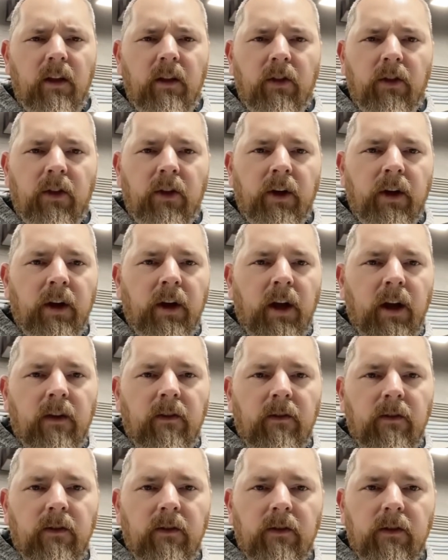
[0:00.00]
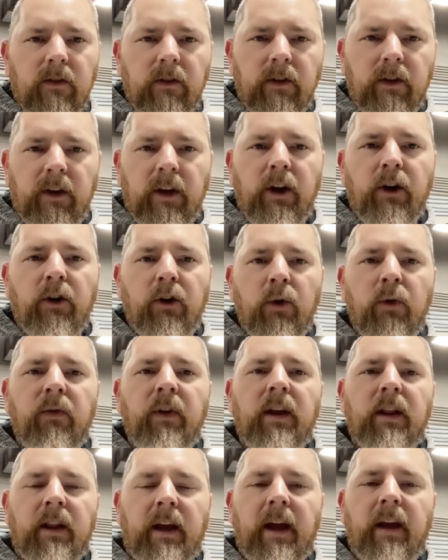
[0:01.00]
The near UV
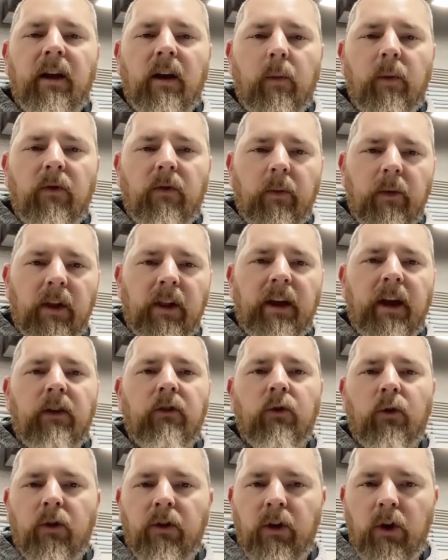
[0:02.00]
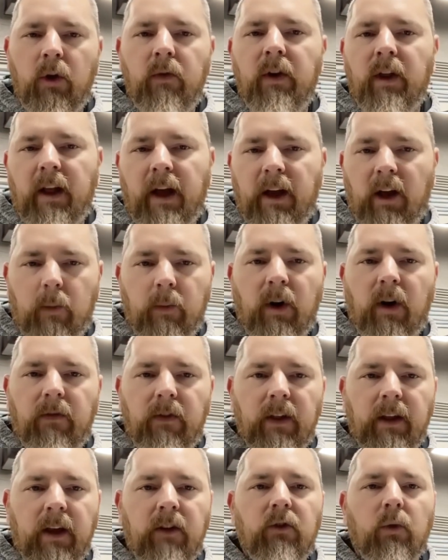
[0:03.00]
light coming from the laser or the UV light coming off the
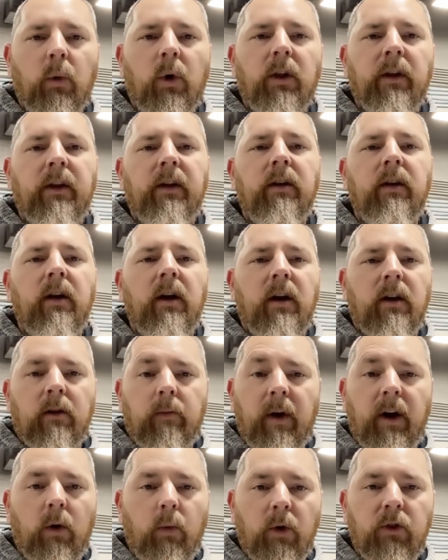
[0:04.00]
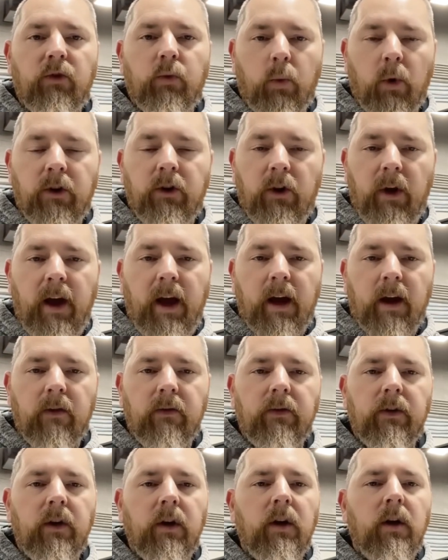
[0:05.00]
laser welding, depending on which one you have,
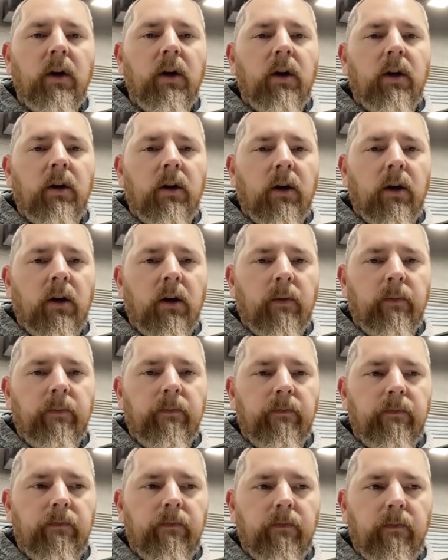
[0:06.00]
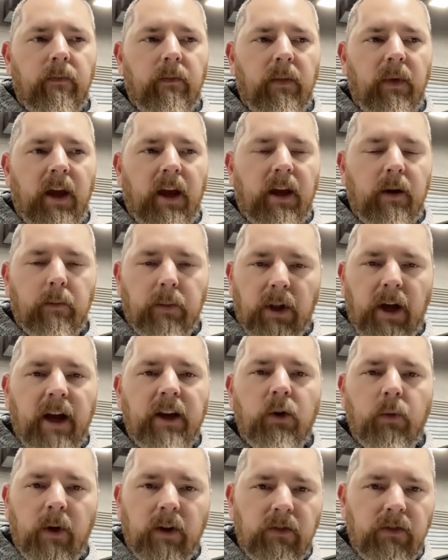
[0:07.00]
it can blind
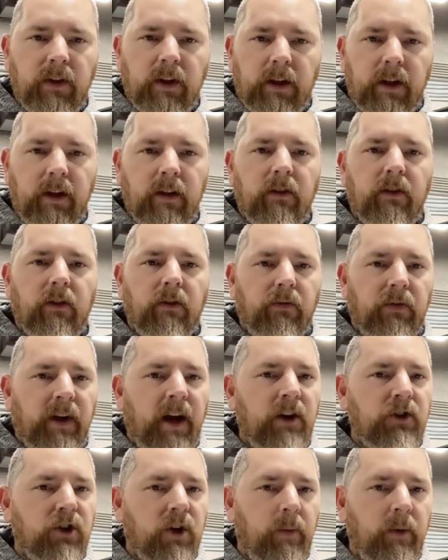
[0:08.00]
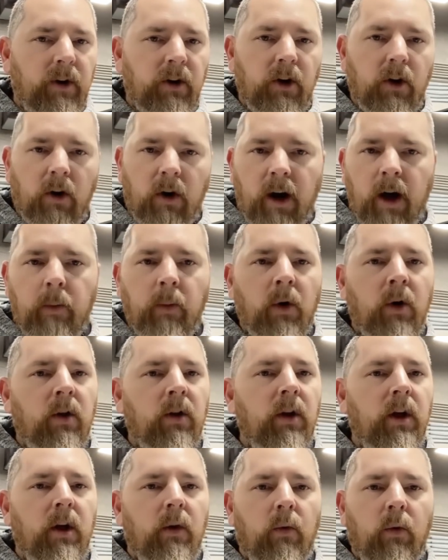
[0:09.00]
you instantly. The flash coming into your
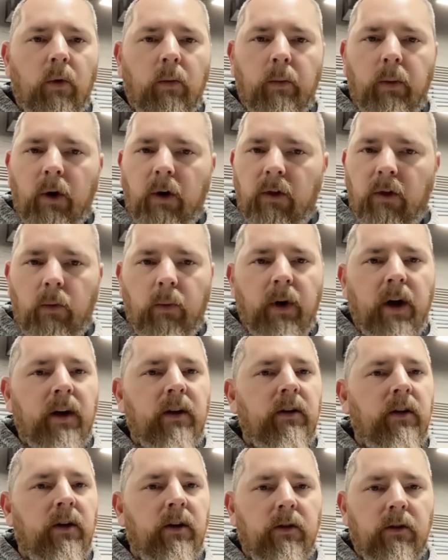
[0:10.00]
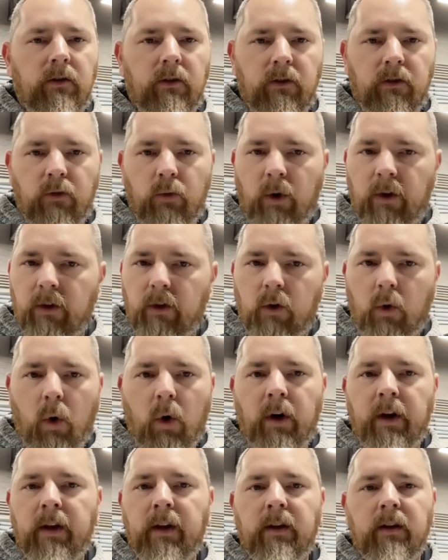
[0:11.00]
eyeball will burn the retina, destroy the
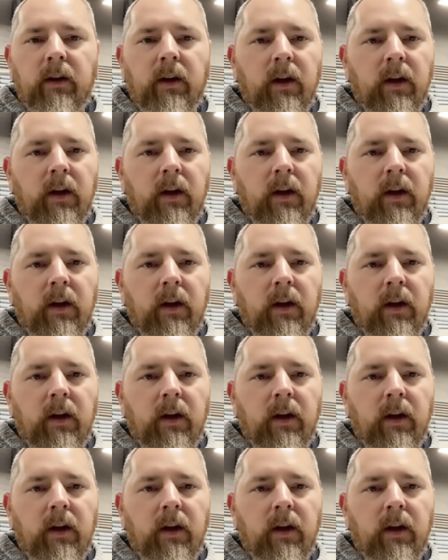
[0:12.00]
cornea.